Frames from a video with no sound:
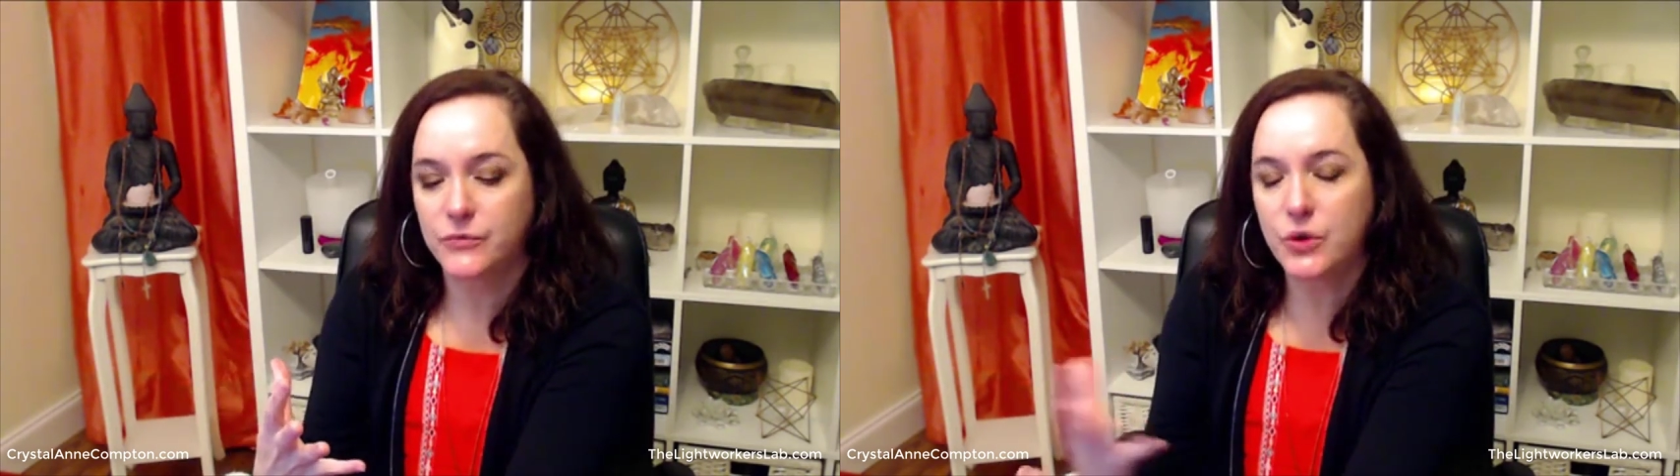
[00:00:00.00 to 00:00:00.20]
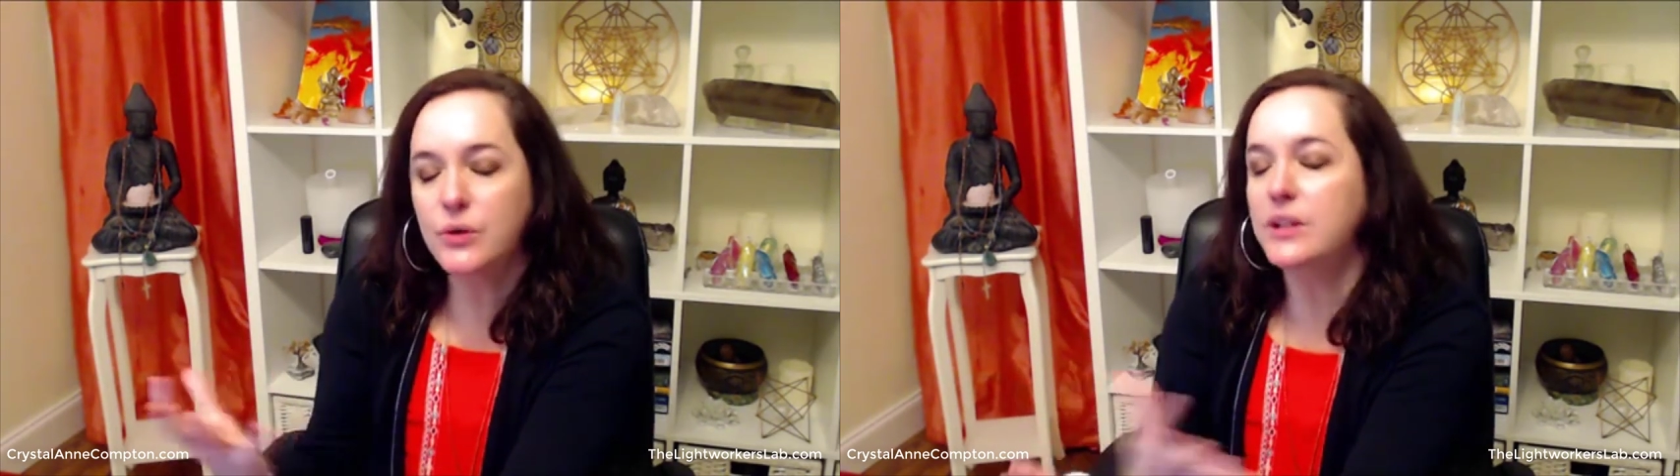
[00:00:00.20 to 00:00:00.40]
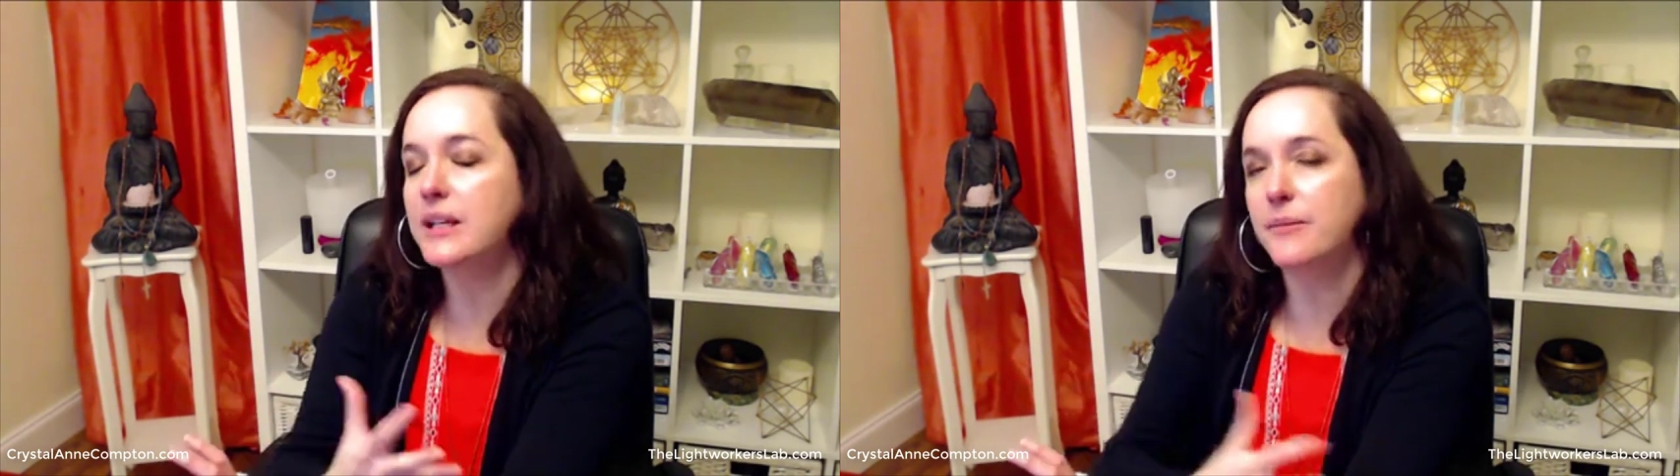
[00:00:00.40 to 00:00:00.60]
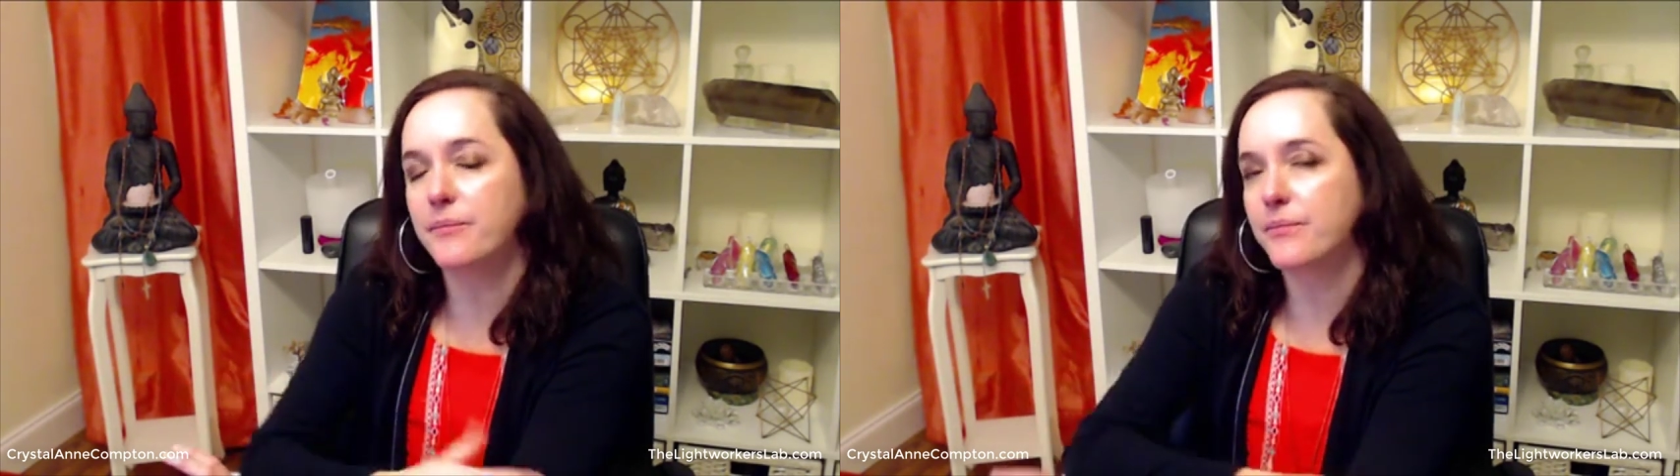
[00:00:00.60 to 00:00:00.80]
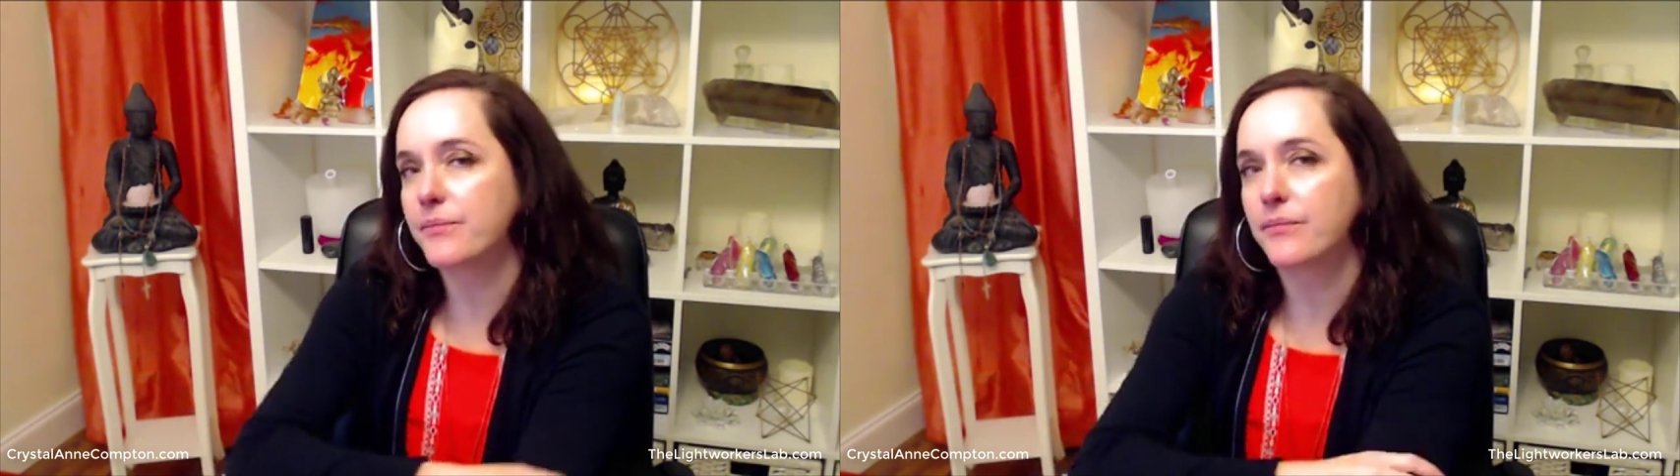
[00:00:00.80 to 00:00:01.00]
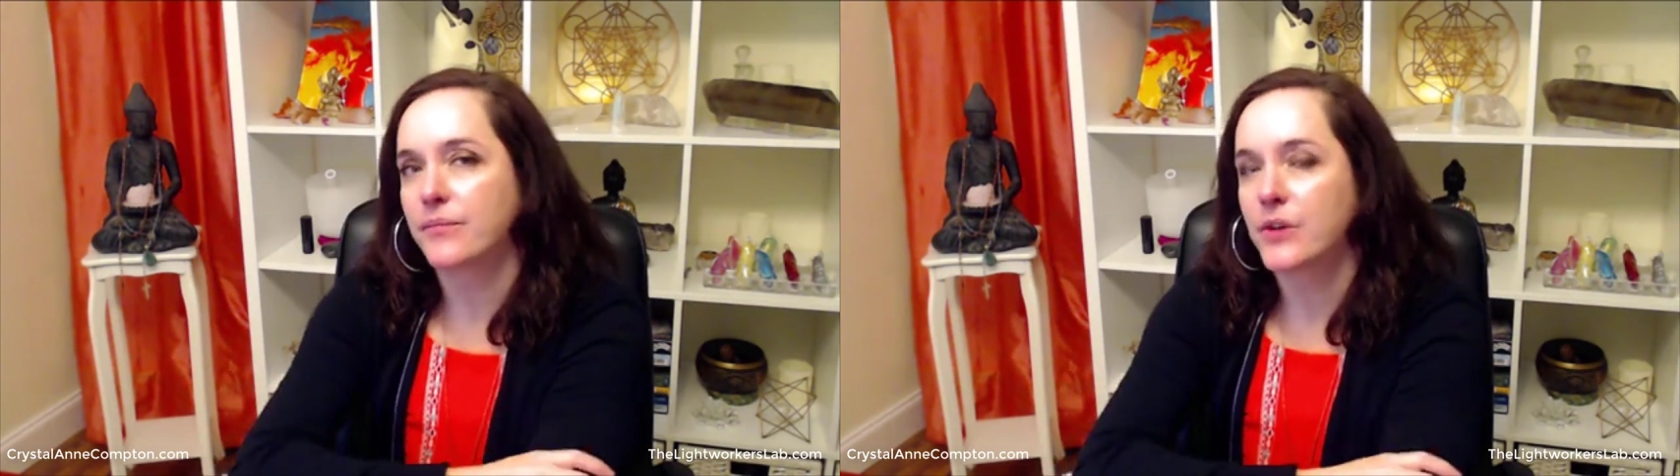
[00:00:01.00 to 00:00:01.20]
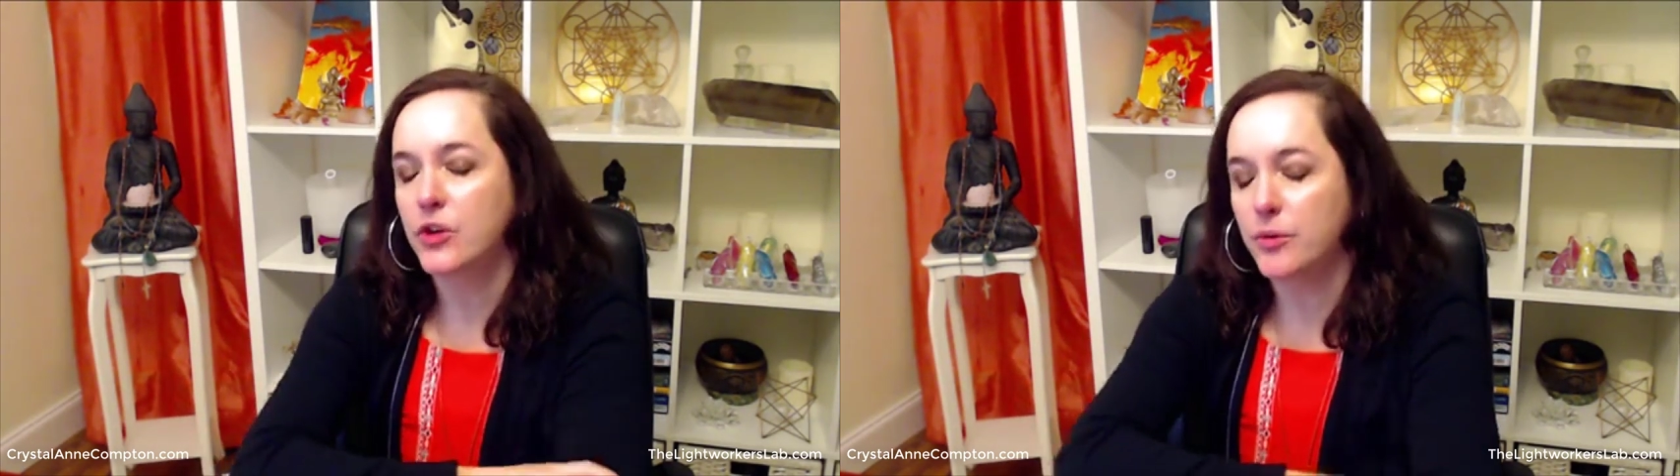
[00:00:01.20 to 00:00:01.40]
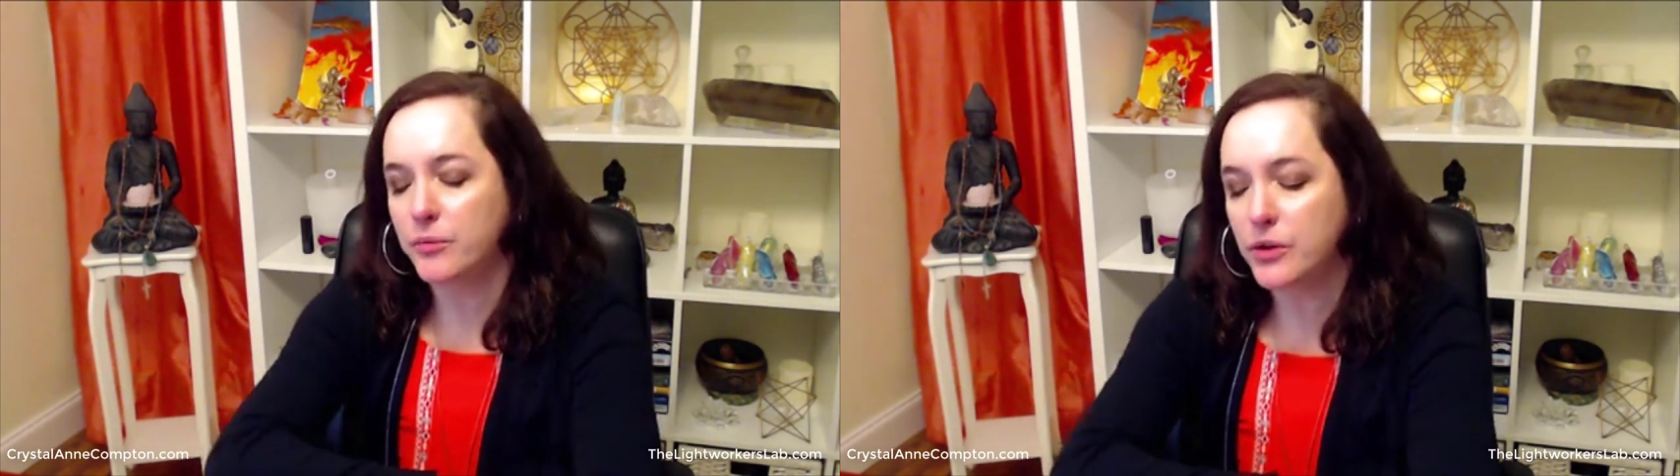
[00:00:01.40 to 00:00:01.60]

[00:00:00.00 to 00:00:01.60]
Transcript: Truly, you're,